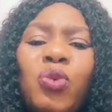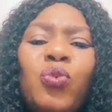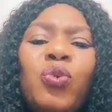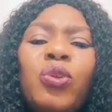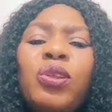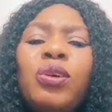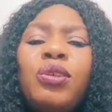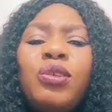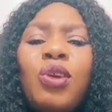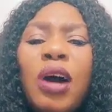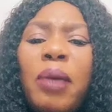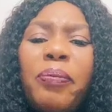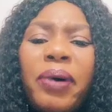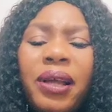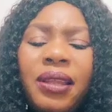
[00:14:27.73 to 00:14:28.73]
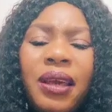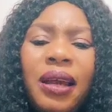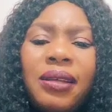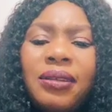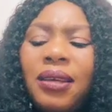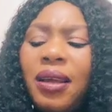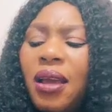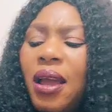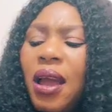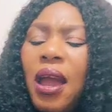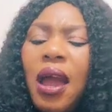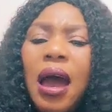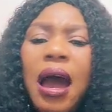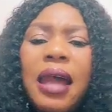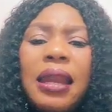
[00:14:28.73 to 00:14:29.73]
You will lose your appetite.
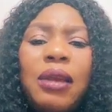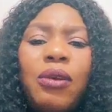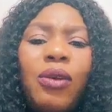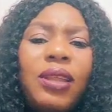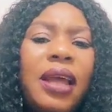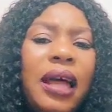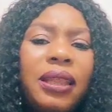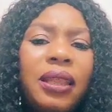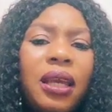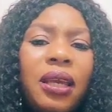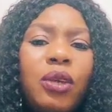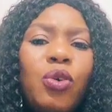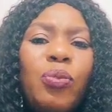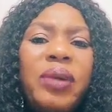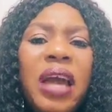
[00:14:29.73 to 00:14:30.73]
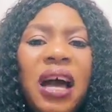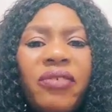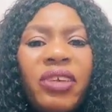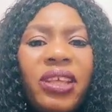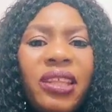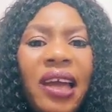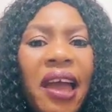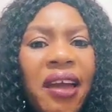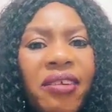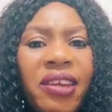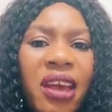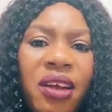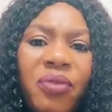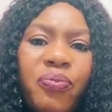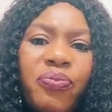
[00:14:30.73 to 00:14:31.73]
And another thing, you'll be having
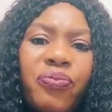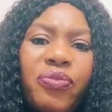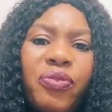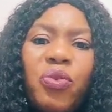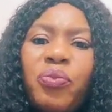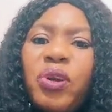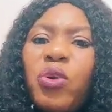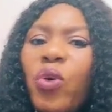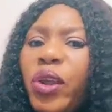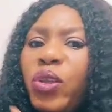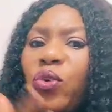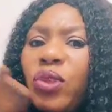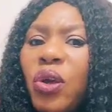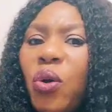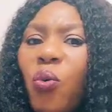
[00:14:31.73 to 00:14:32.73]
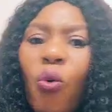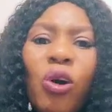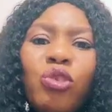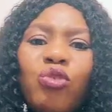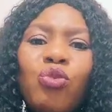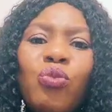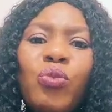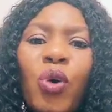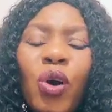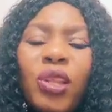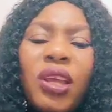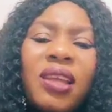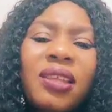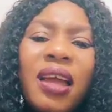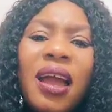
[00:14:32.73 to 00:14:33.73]
diarrhea. You'll be going to the washroom all
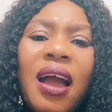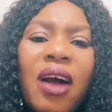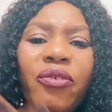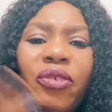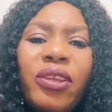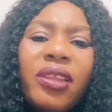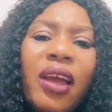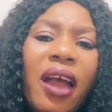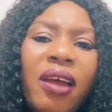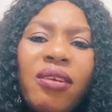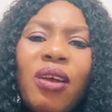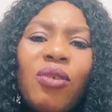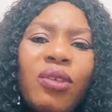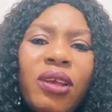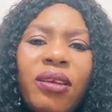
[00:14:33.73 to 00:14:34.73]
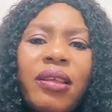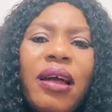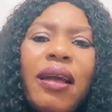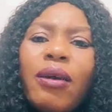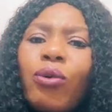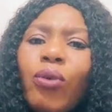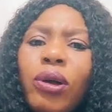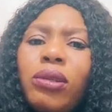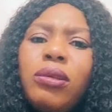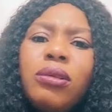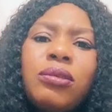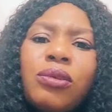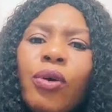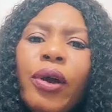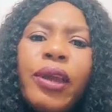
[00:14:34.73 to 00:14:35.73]
the time, having diarrhea. They're like, what
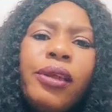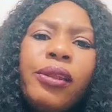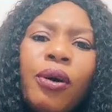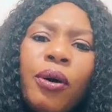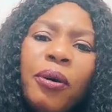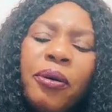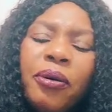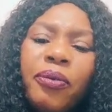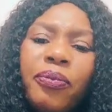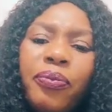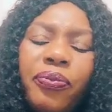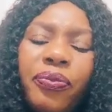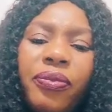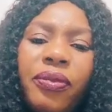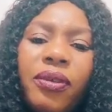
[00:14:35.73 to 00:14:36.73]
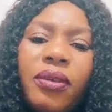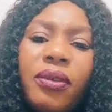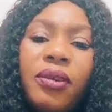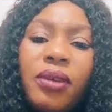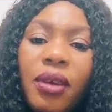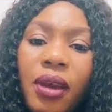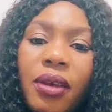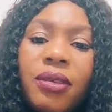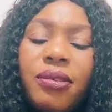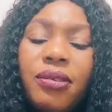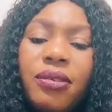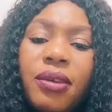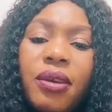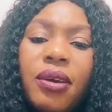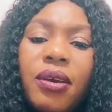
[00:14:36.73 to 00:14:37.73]
is going on? Yes.